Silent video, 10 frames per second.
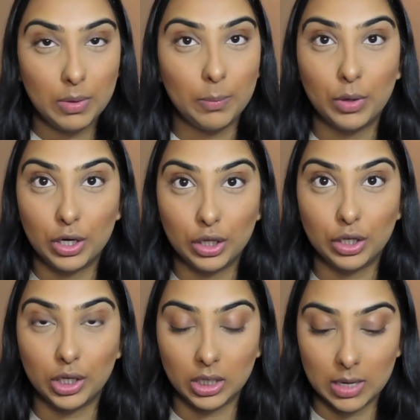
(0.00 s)
but i'm gonna
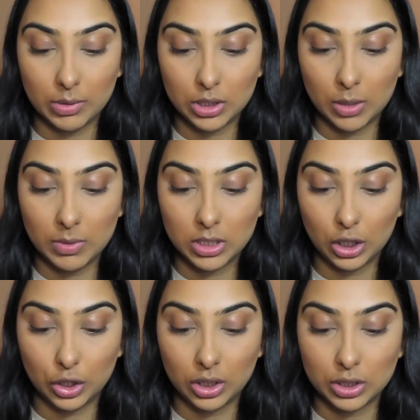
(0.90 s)
learn i'm determined to
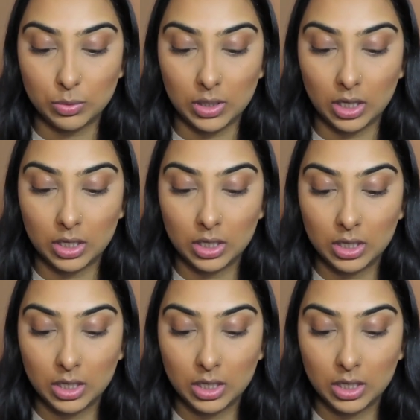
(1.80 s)
learn this week